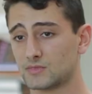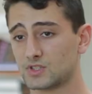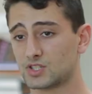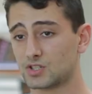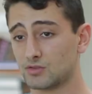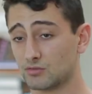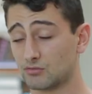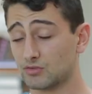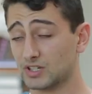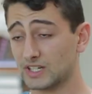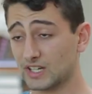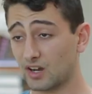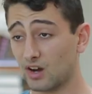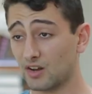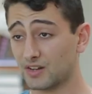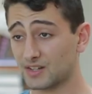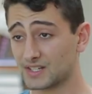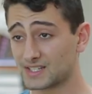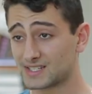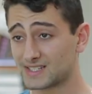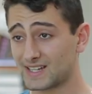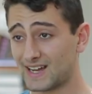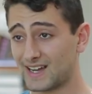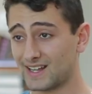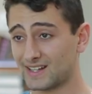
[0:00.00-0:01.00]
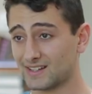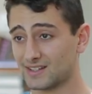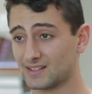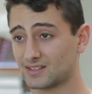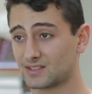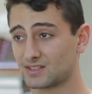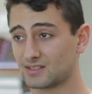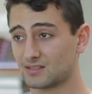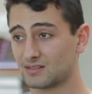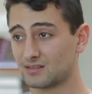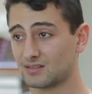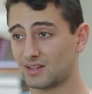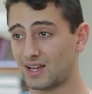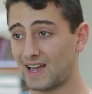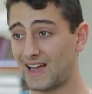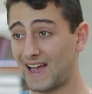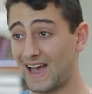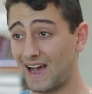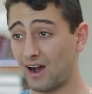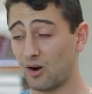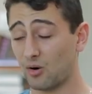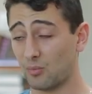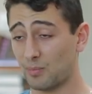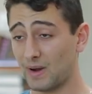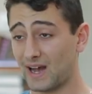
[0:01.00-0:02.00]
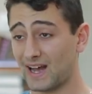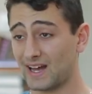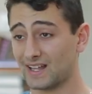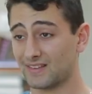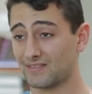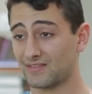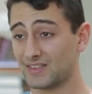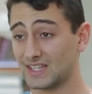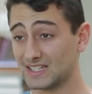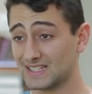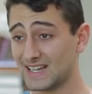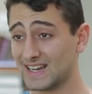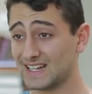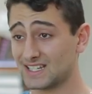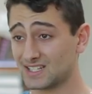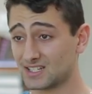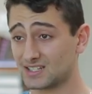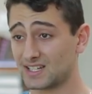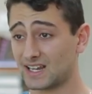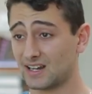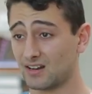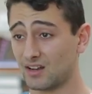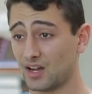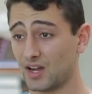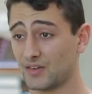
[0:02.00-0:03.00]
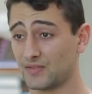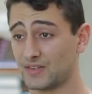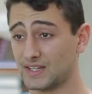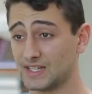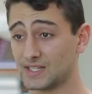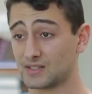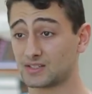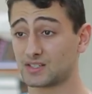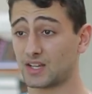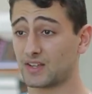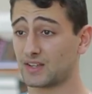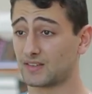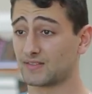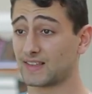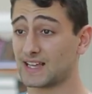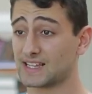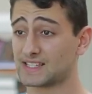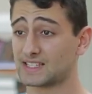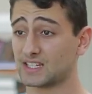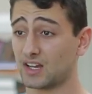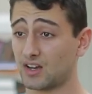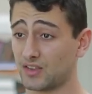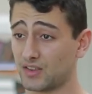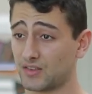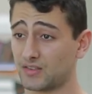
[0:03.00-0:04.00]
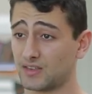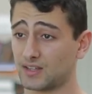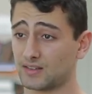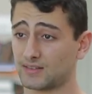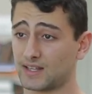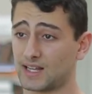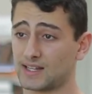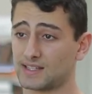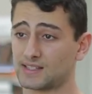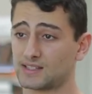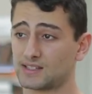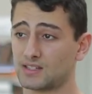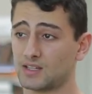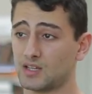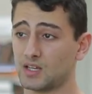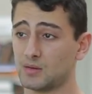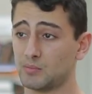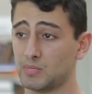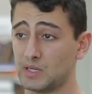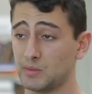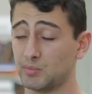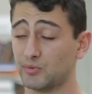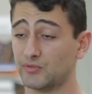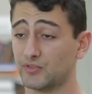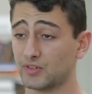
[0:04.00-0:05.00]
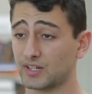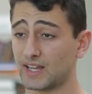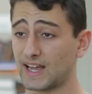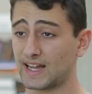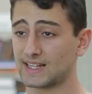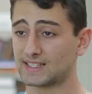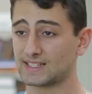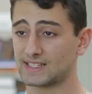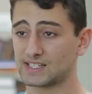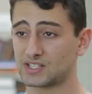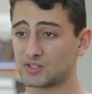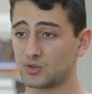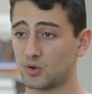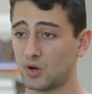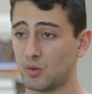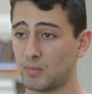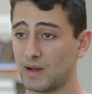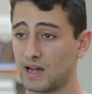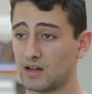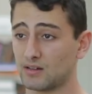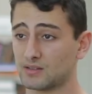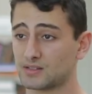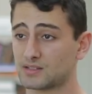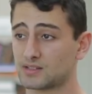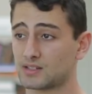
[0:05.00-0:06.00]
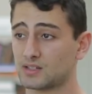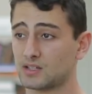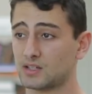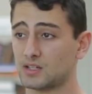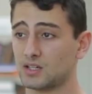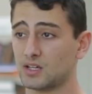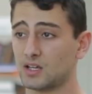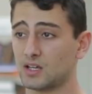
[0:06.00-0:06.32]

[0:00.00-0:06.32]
to really understand how bad the day-to-day life is, because I think that's the other thing that people forget. It's not about